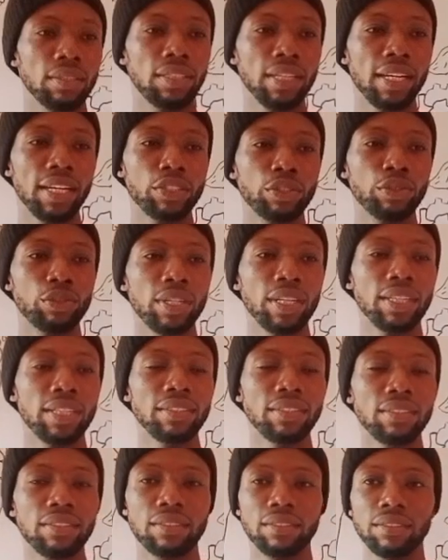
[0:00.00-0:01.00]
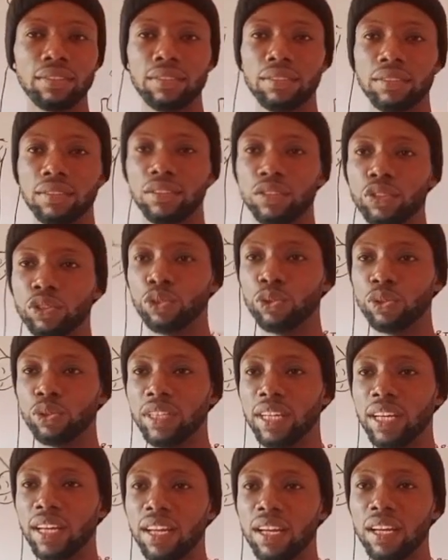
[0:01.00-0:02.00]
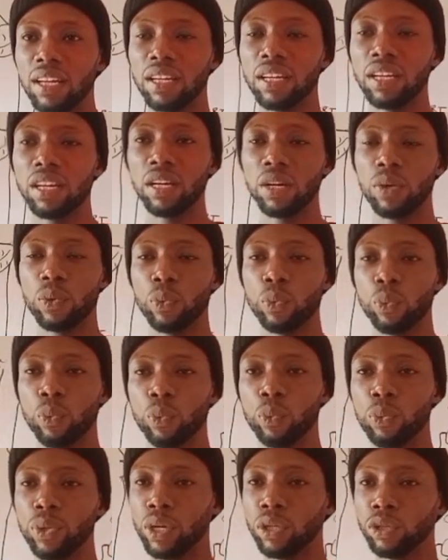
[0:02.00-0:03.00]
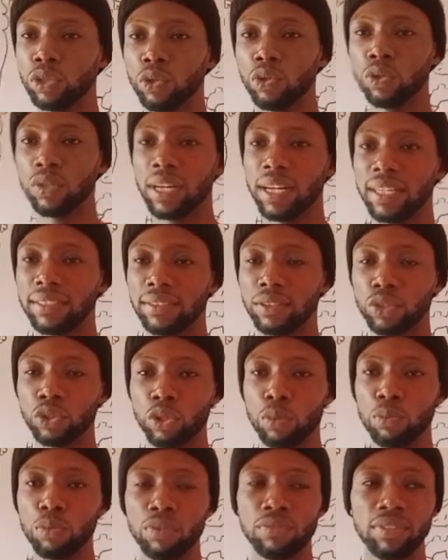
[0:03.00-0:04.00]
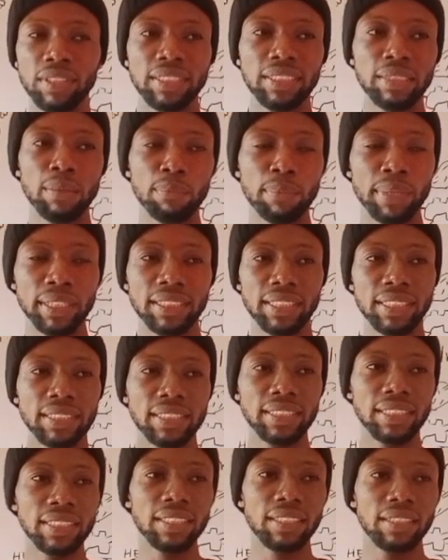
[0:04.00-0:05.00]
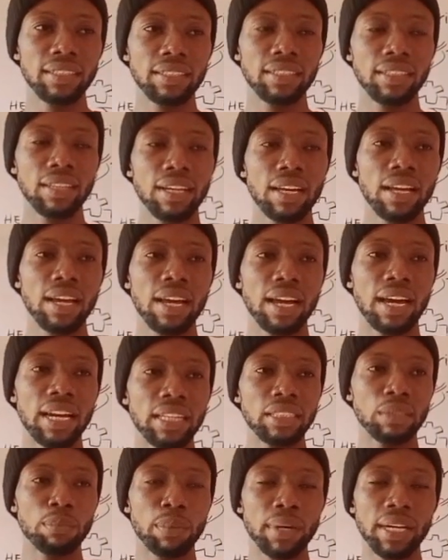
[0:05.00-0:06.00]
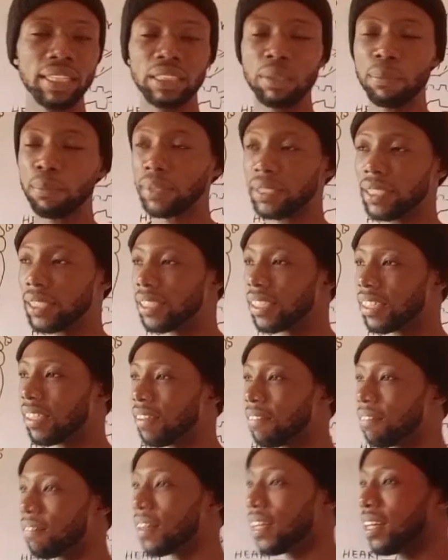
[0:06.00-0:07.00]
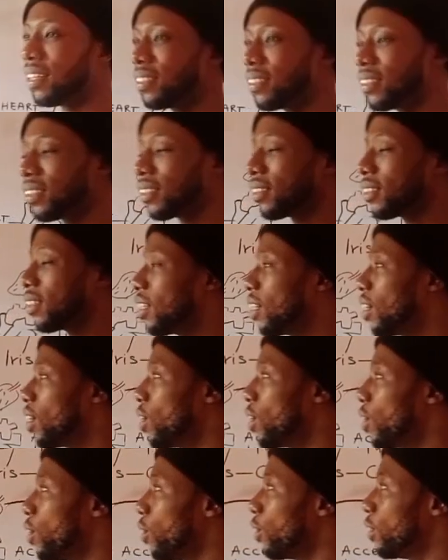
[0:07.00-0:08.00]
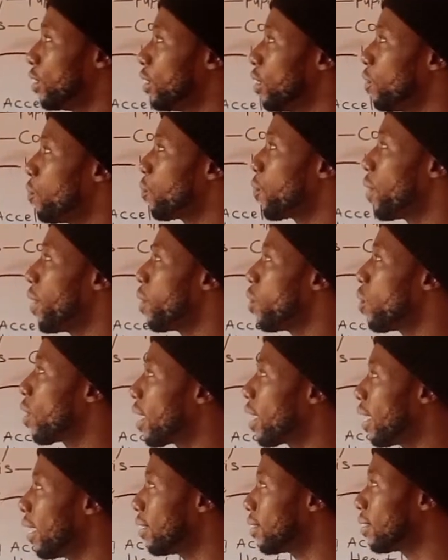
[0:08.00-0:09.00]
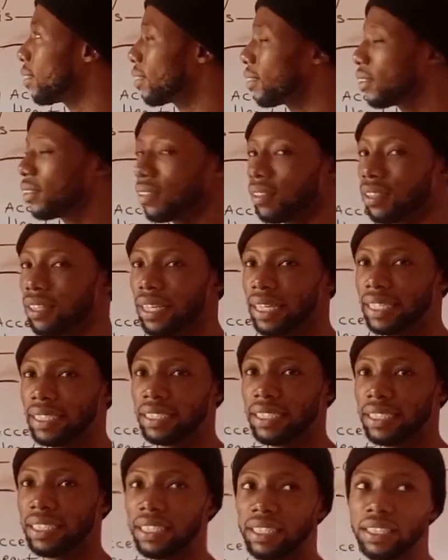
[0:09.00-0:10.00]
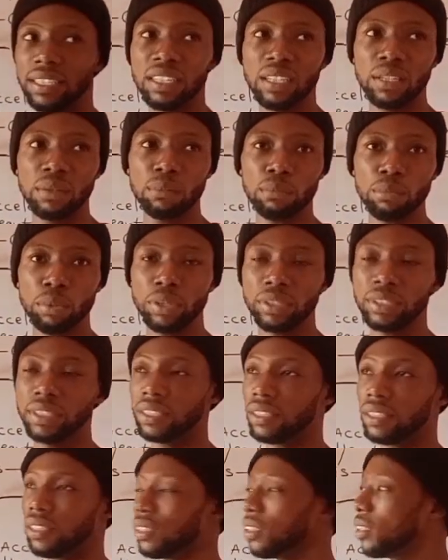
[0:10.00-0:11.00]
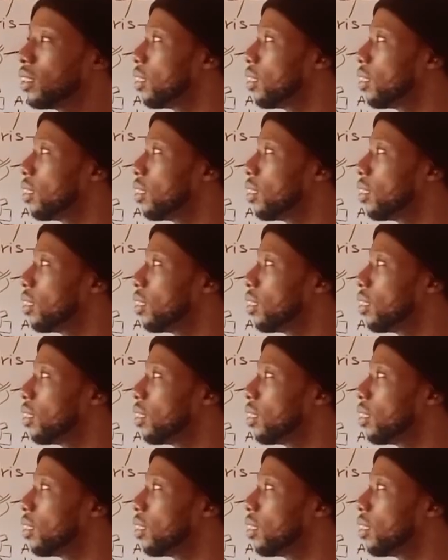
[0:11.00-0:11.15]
Dear students, today we are going to look at some of the sympathetic and parasympathetic effects on different organs in the body.